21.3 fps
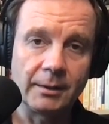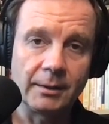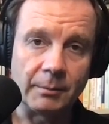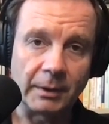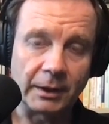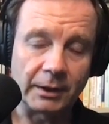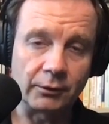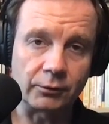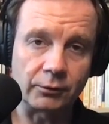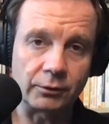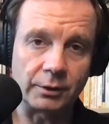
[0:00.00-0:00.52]

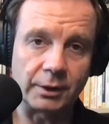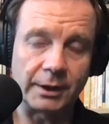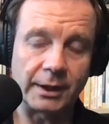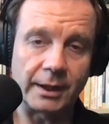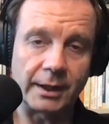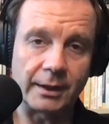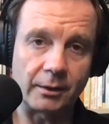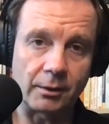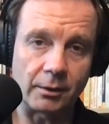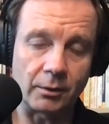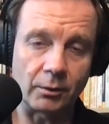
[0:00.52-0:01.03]
Making sure
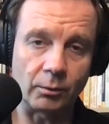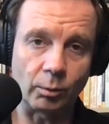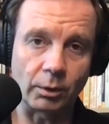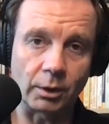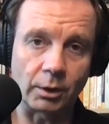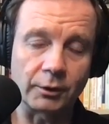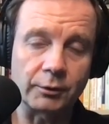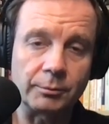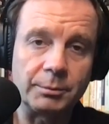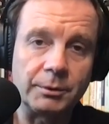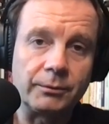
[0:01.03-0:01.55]
that all
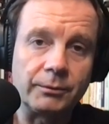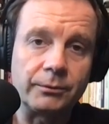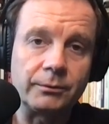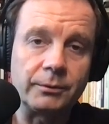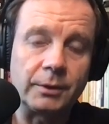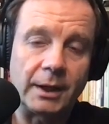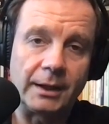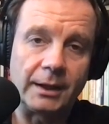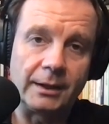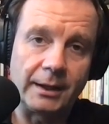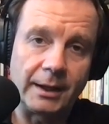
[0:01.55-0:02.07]
works
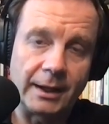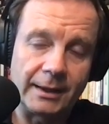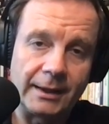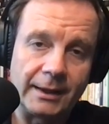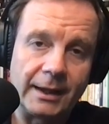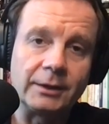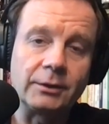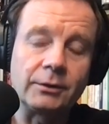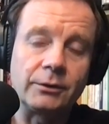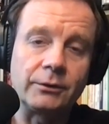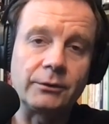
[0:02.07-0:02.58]
and
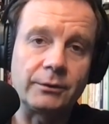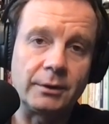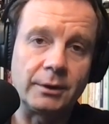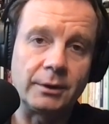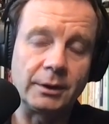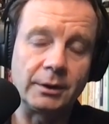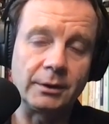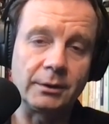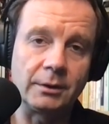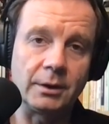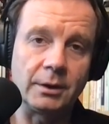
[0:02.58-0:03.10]
then
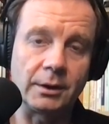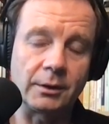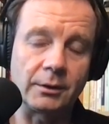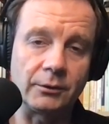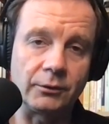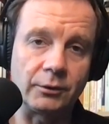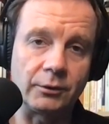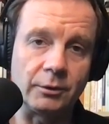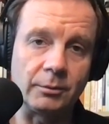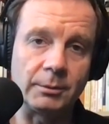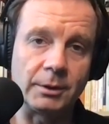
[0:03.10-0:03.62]
considering
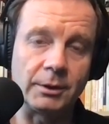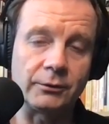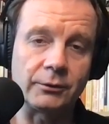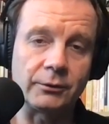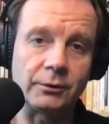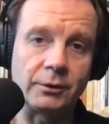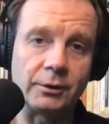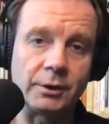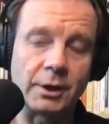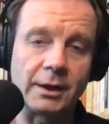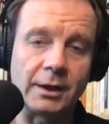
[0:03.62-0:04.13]
consumers.
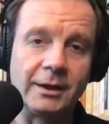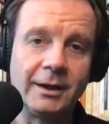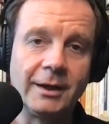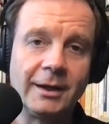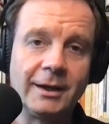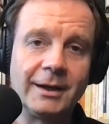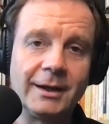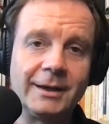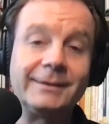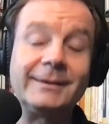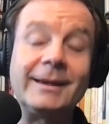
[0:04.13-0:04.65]
So you're not
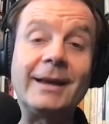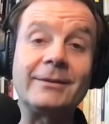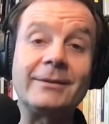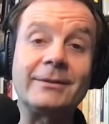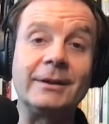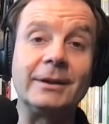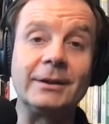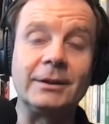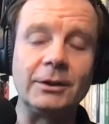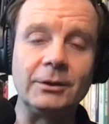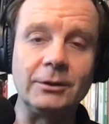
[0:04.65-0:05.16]

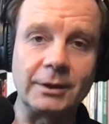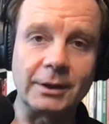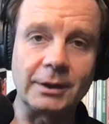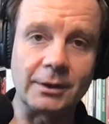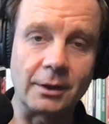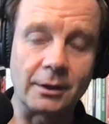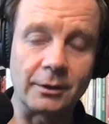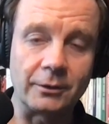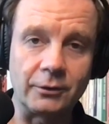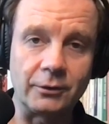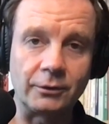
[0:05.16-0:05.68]
testing the new
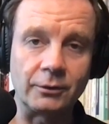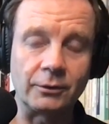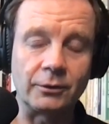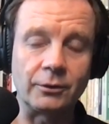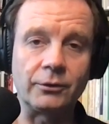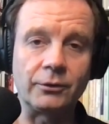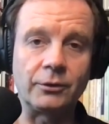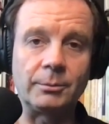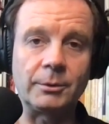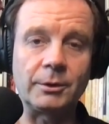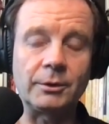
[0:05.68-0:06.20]
technologies on
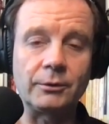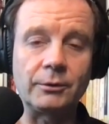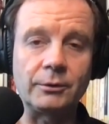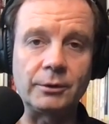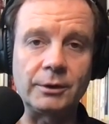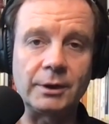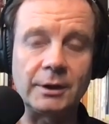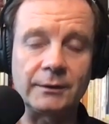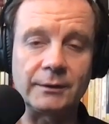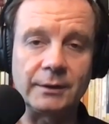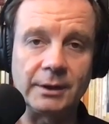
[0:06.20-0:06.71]
consumers, you're
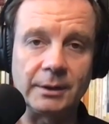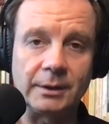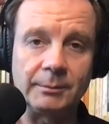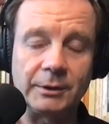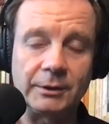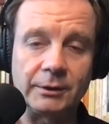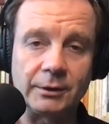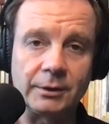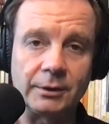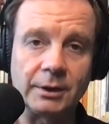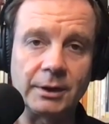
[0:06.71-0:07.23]
testing them
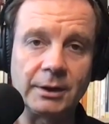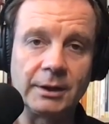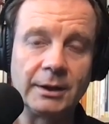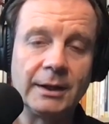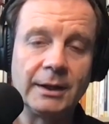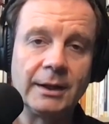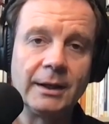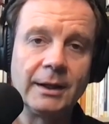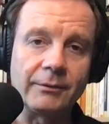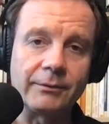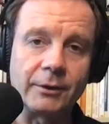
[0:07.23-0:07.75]
internally
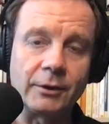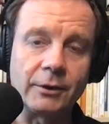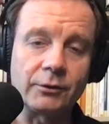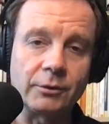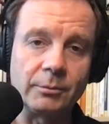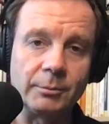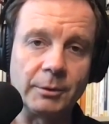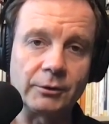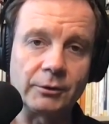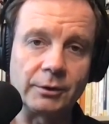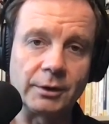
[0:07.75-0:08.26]
first
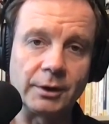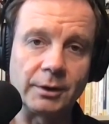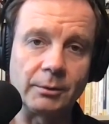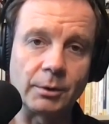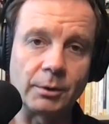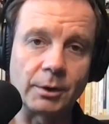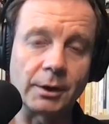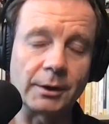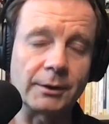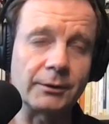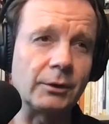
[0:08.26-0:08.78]
to make sure they
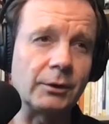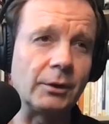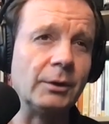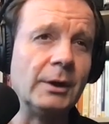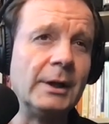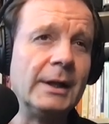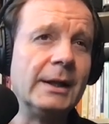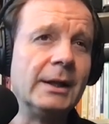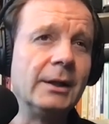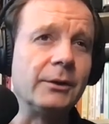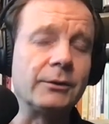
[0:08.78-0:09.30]
work. So
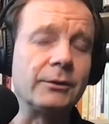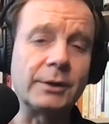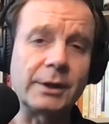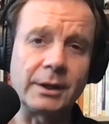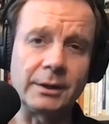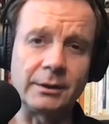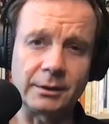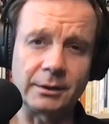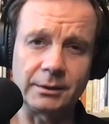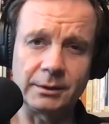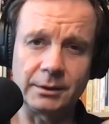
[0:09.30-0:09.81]
those are
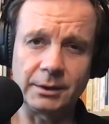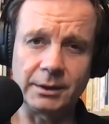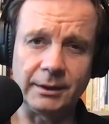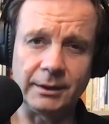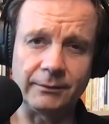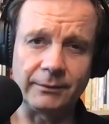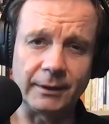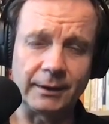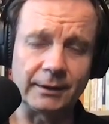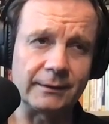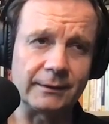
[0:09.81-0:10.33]
kind of
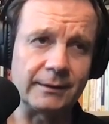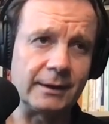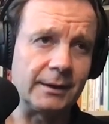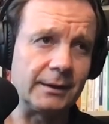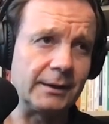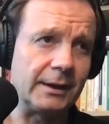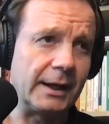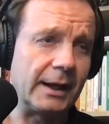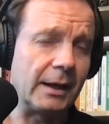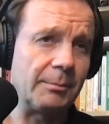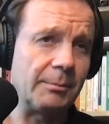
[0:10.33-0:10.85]
key things
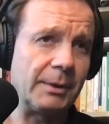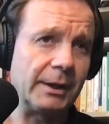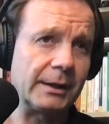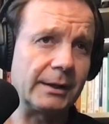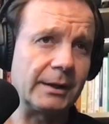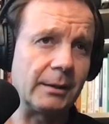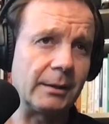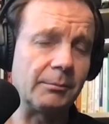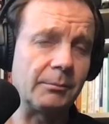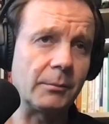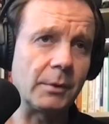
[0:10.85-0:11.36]
that I
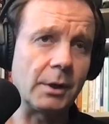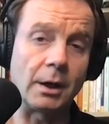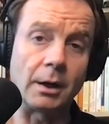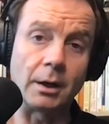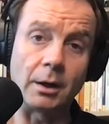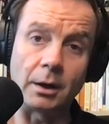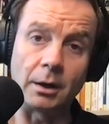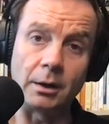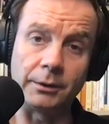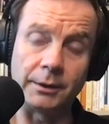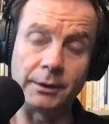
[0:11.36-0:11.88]
picked up
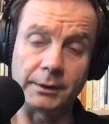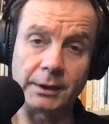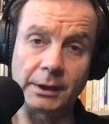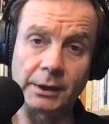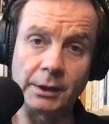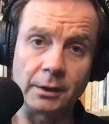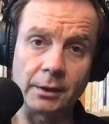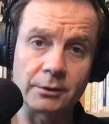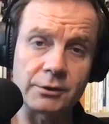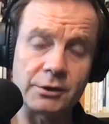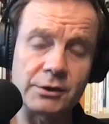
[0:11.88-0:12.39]
on the
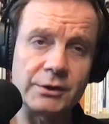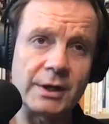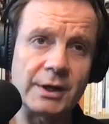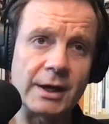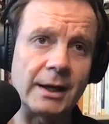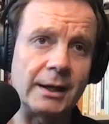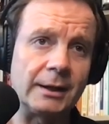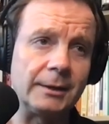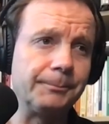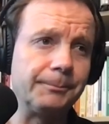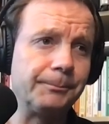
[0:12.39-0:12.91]
technology
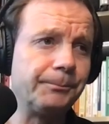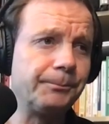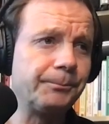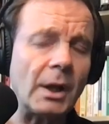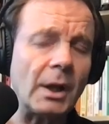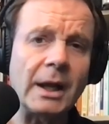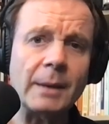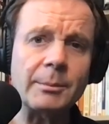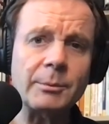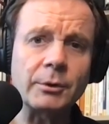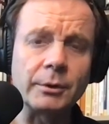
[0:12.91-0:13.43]
side.
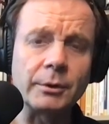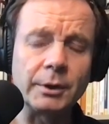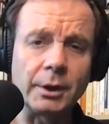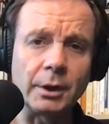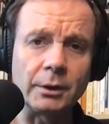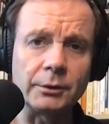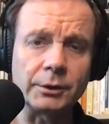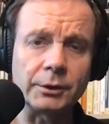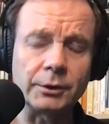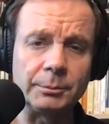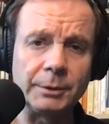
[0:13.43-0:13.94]
Absolutely
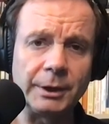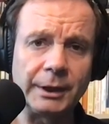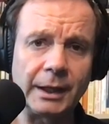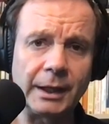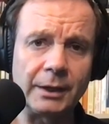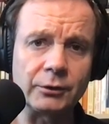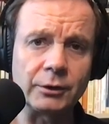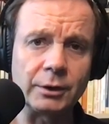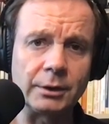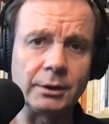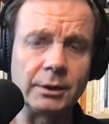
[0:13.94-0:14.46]
on the
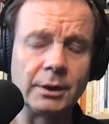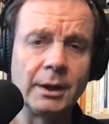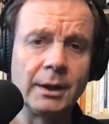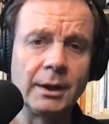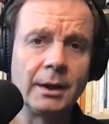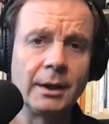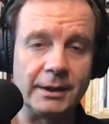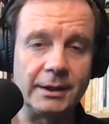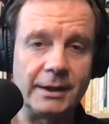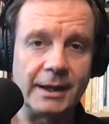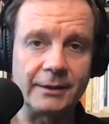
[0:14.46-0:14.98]
communication,
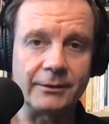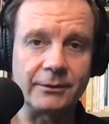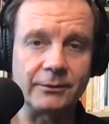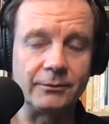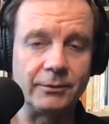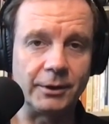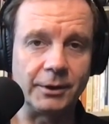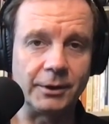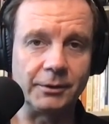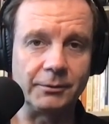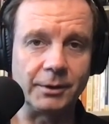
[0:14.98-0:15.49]
that's
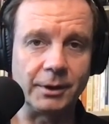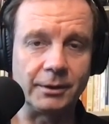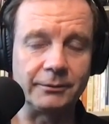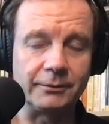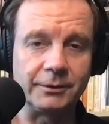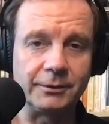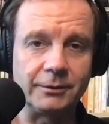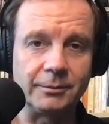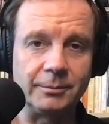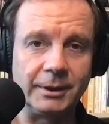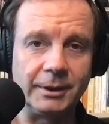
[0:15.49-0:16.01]
very
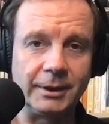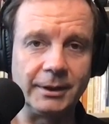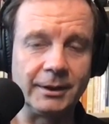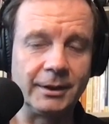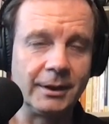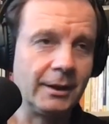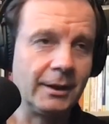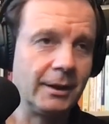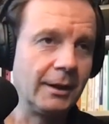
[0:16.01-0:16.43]
relevant to me.